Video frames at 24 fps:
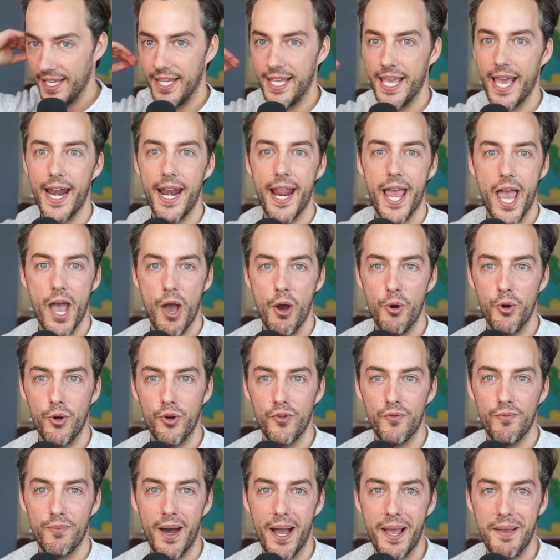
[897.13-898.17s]
Get out
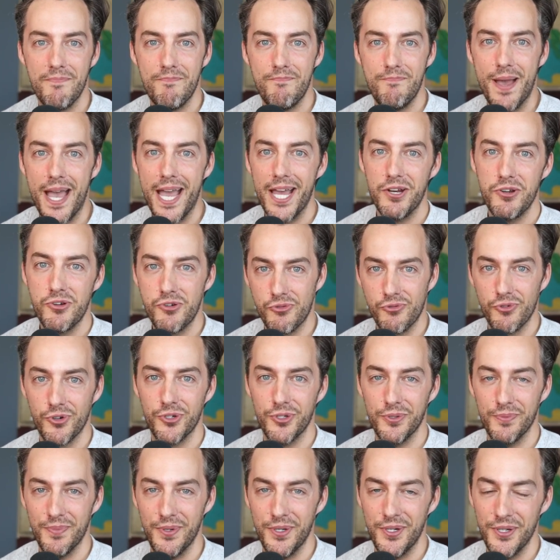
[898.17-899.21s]
of my
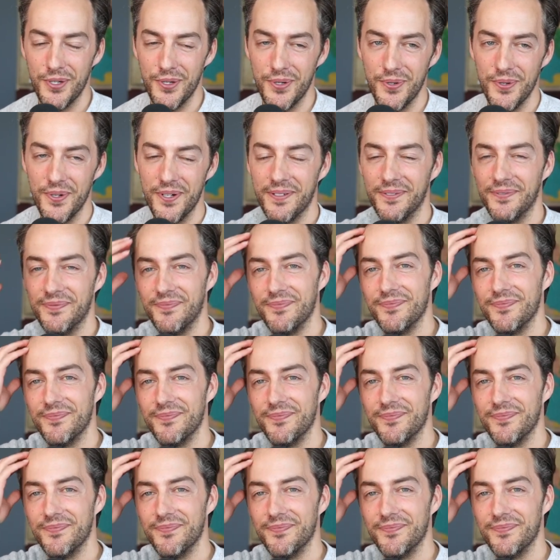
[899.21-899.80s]
bedroom, dude.